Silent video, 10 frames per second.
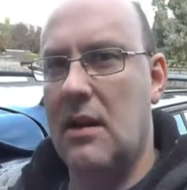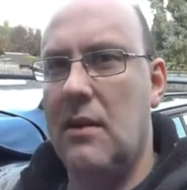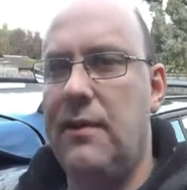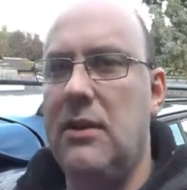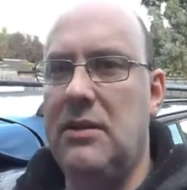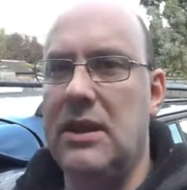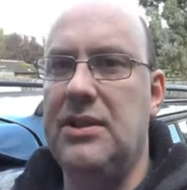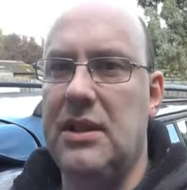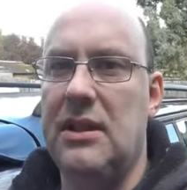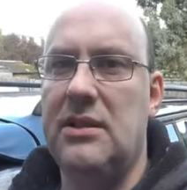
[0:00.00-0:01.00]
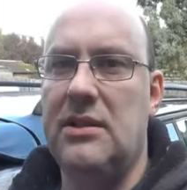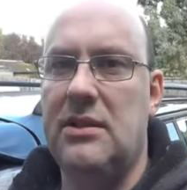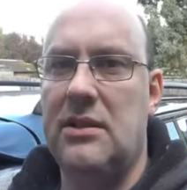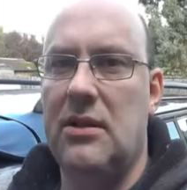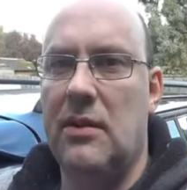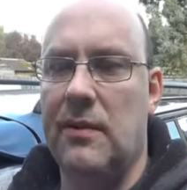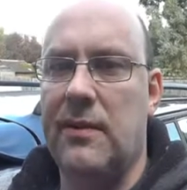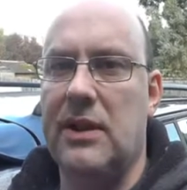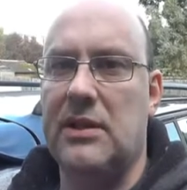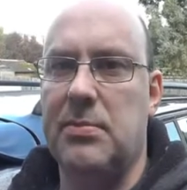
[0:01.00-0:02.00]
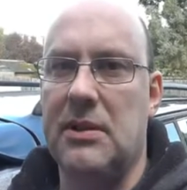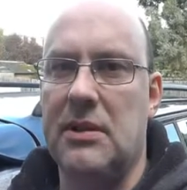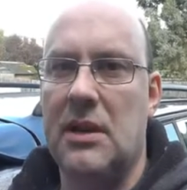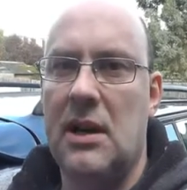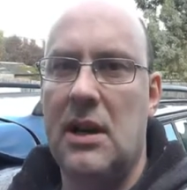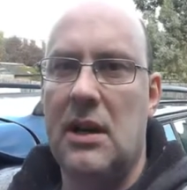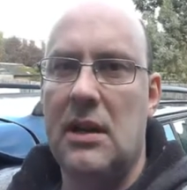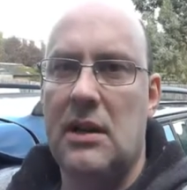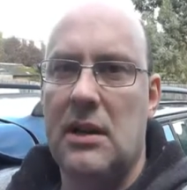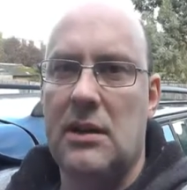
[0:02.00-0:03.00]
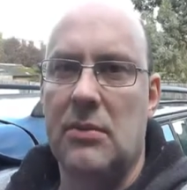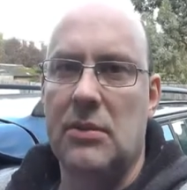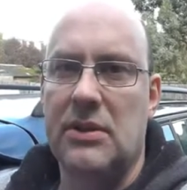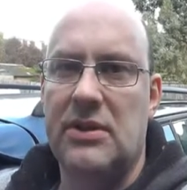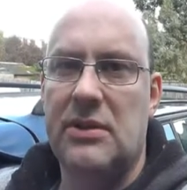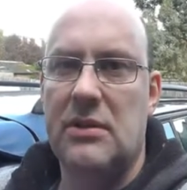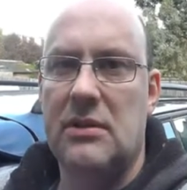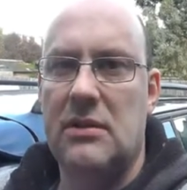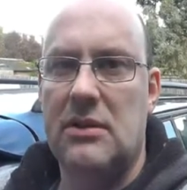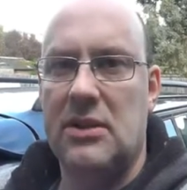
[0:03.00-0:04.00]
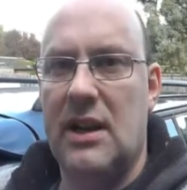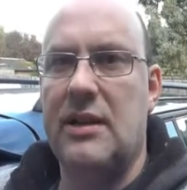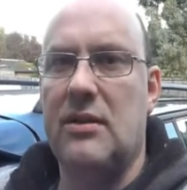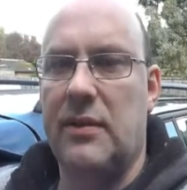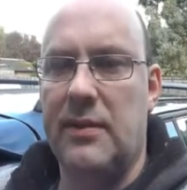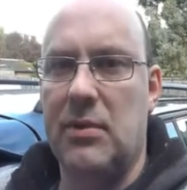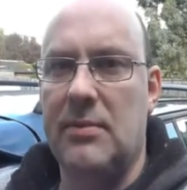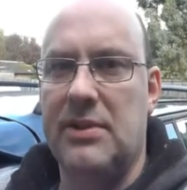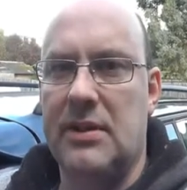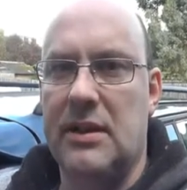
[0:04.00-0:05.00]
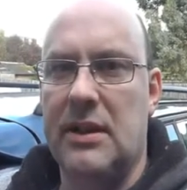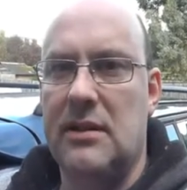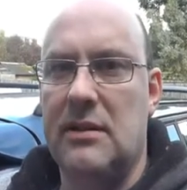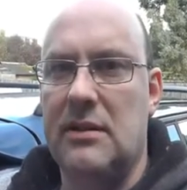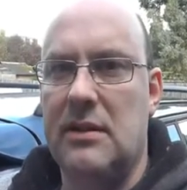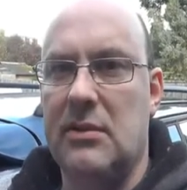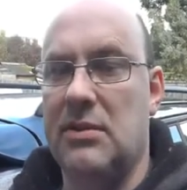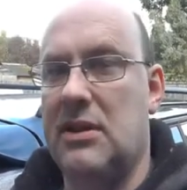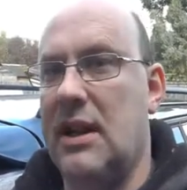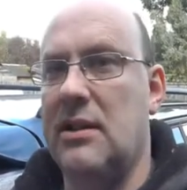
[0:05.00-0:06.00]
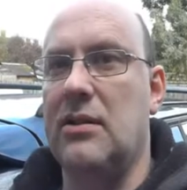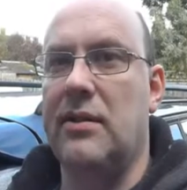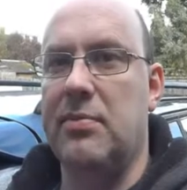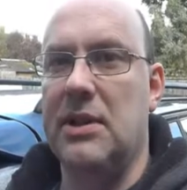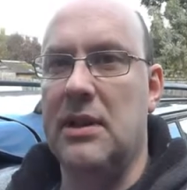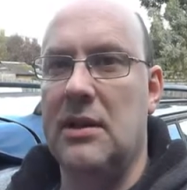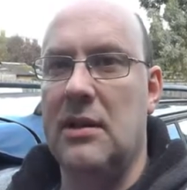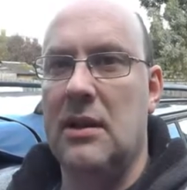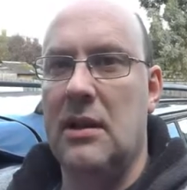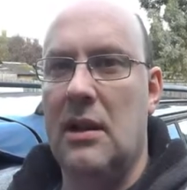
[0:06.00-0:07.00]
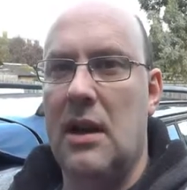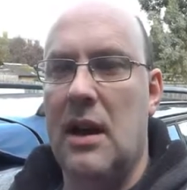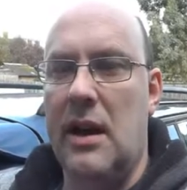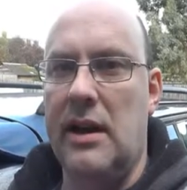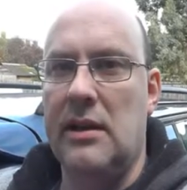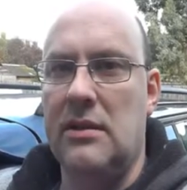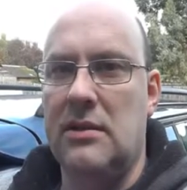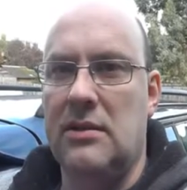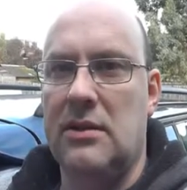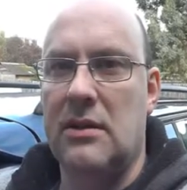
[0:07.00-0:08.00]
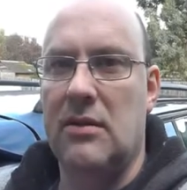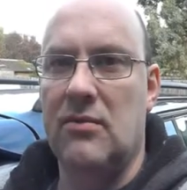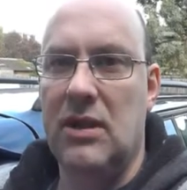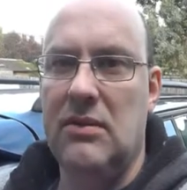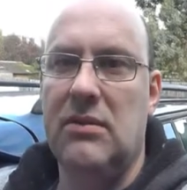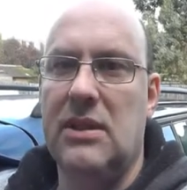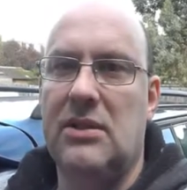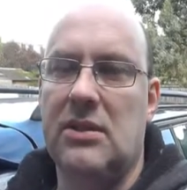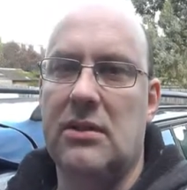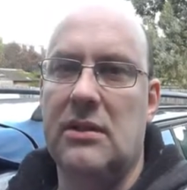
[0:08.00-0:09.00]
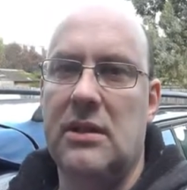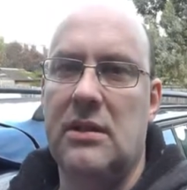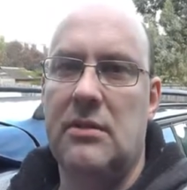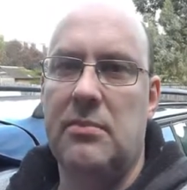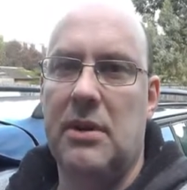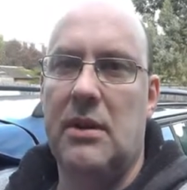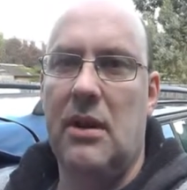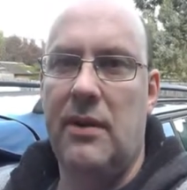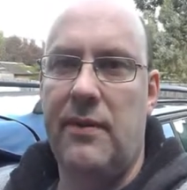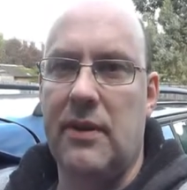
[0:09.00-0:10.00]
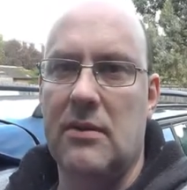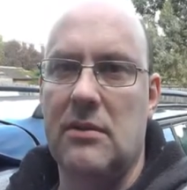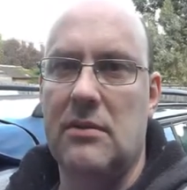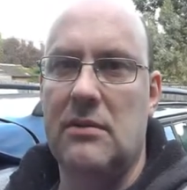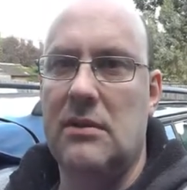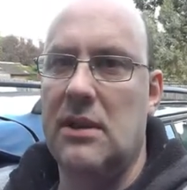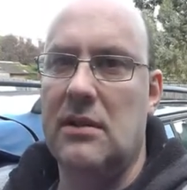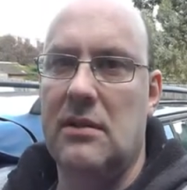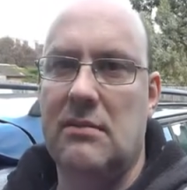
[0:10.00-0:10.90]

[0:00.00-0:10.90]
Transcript: few DJs on Facebook that was slagging off the website, that was slagging off me, and I'm really, really sorry, but I felt that